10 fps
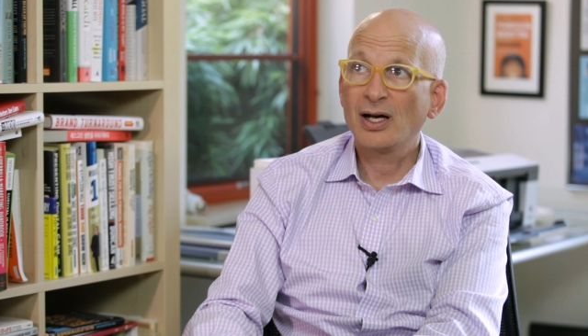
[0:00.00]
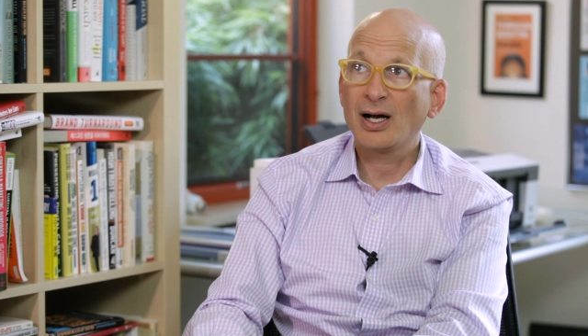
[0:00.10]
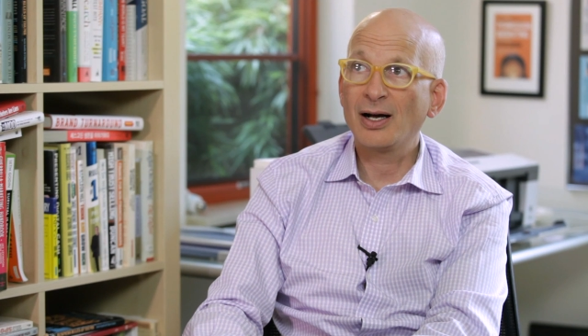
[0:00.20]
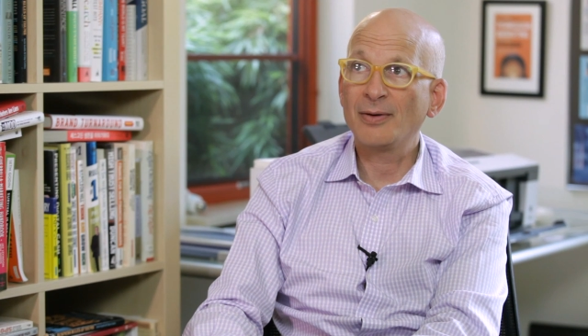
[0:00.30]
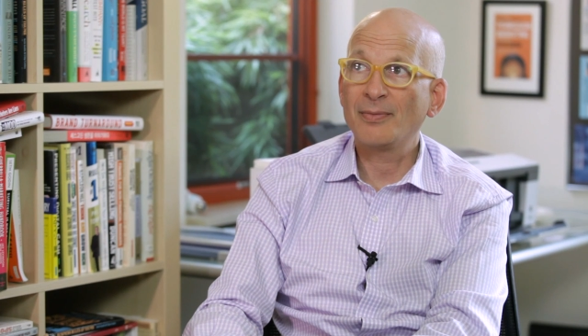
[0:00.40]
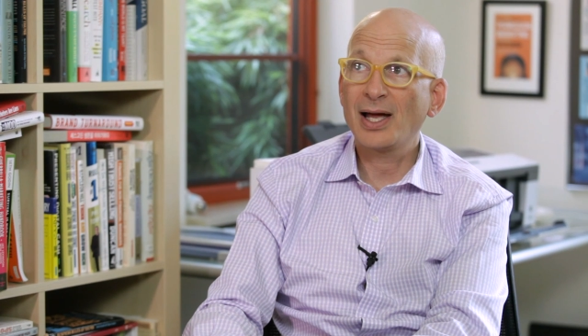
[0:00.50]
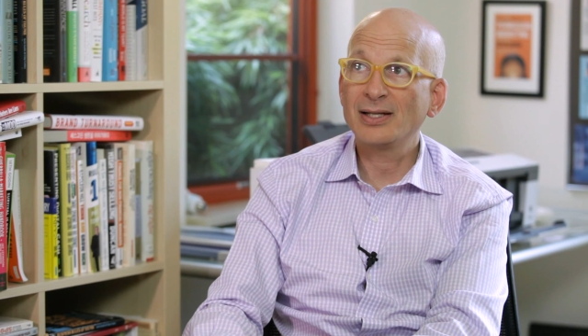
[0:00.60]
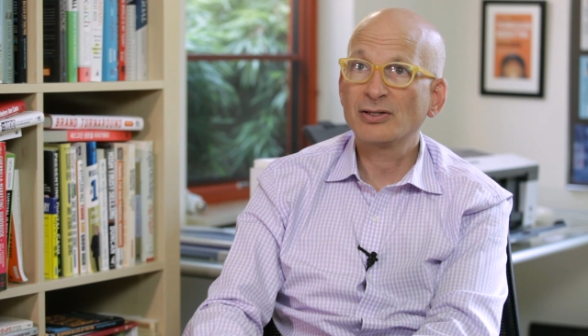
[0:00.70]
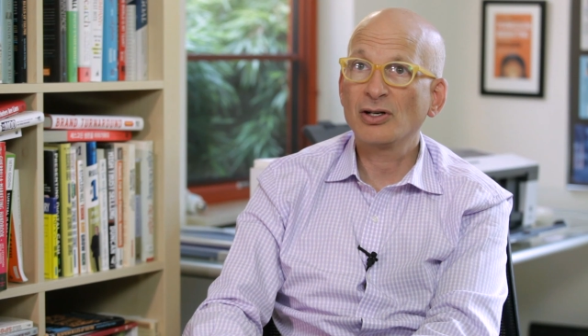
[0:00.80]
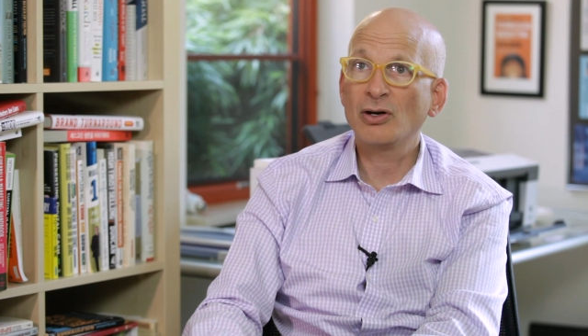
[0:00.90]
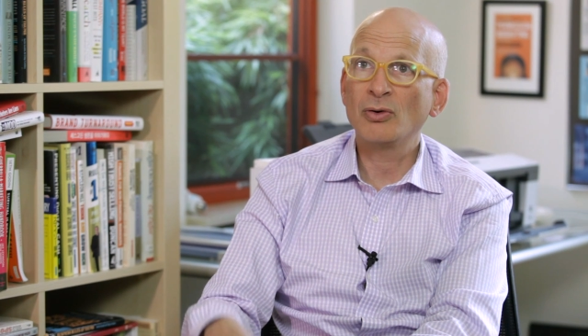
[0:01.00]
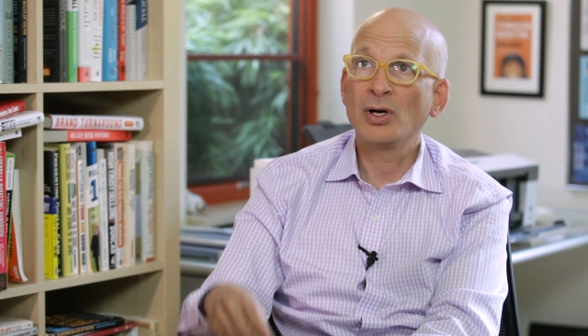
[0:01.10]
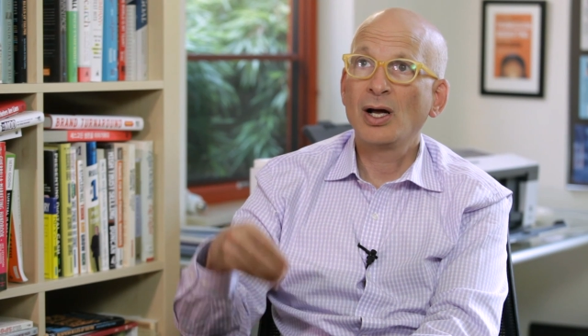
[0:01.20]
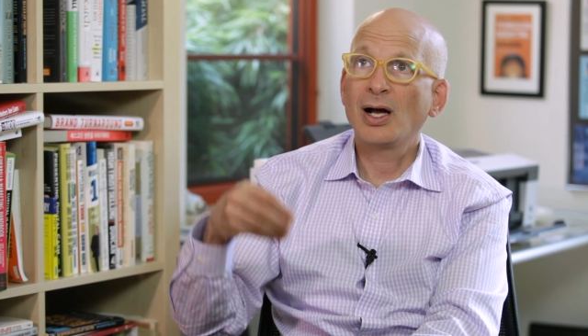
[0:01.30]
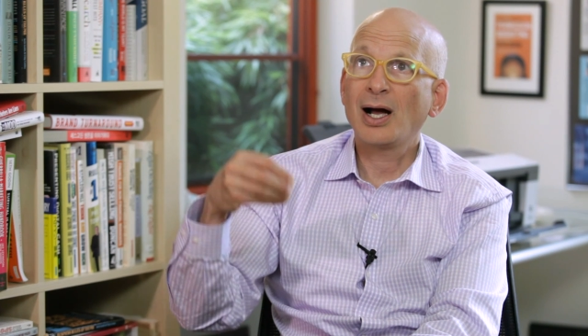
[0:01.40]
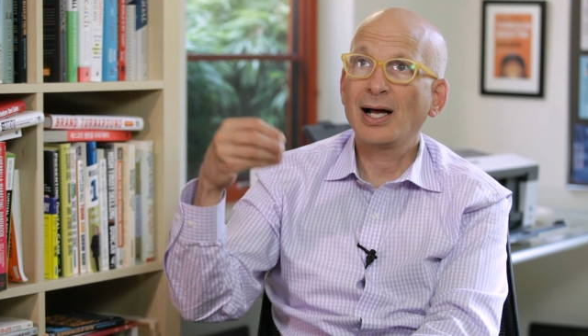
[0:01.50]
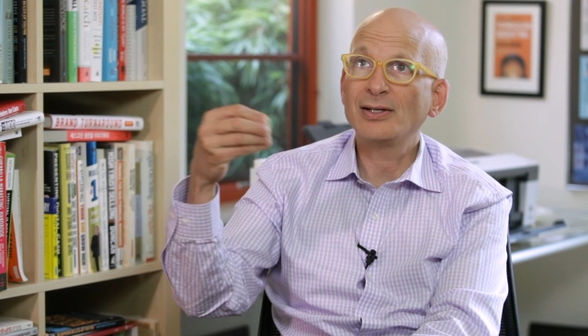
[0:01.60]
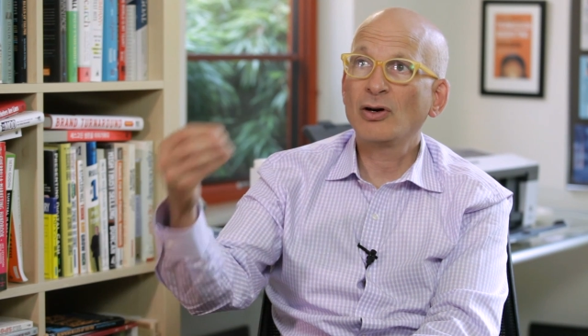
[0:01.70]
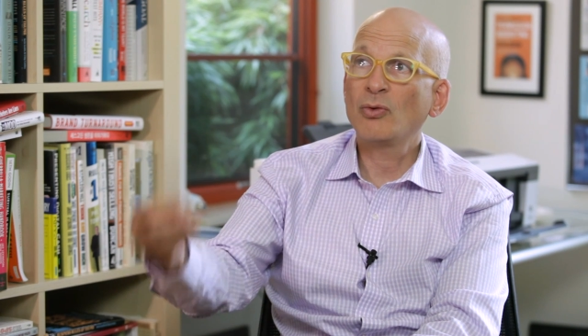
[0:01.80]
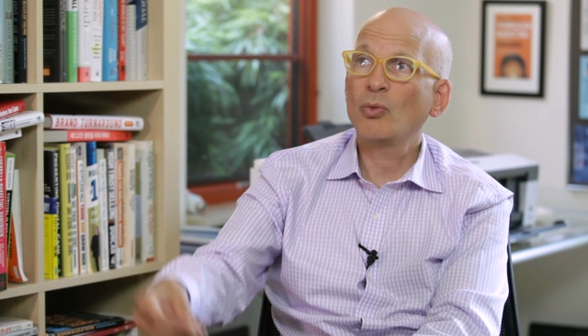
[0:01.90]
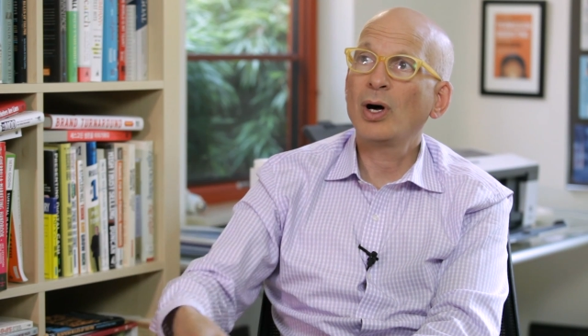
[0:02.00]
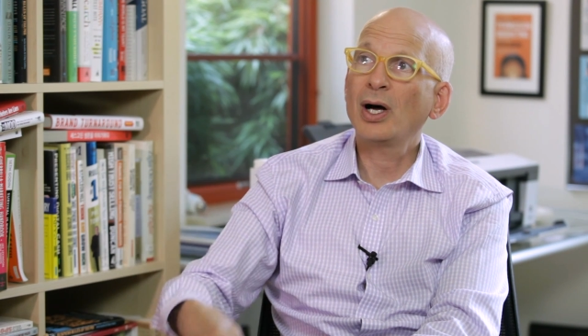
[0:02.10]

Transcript: And so I don't